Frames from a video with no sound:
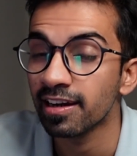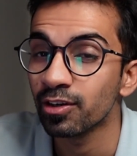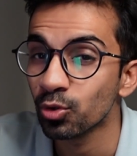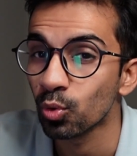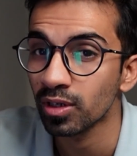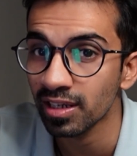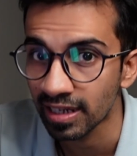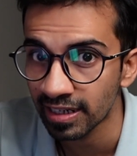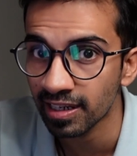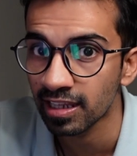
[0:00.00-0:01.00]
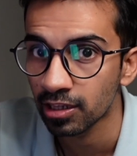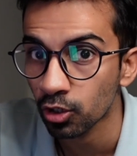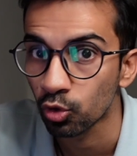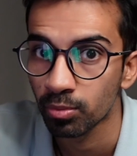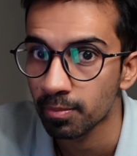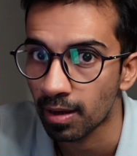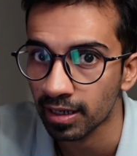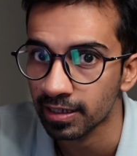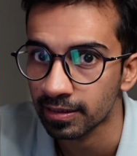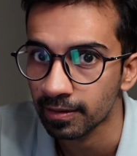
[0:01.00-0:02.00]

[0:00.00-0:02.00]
a total hit in the global market.